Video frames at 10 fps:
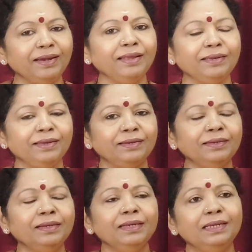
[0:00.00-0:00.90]
again?
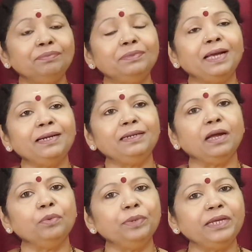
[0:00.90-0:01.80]
If that
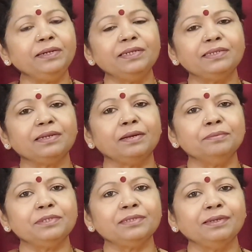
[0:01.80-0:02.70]
awareness
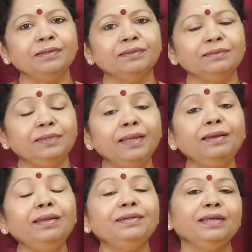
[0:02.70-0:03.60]
comes, then
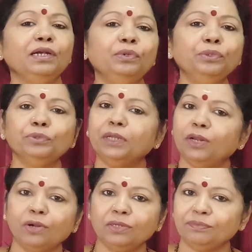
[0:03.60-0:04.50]
it can do you a
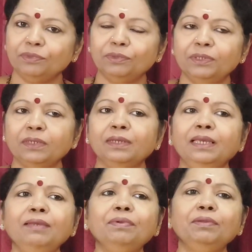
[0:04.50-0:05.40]
lot of good,
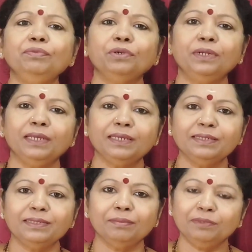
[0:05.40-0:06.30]
even if you are
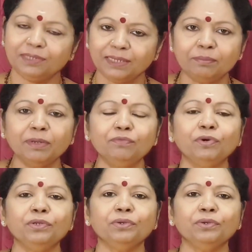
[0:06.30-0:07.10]
taking some treatment for your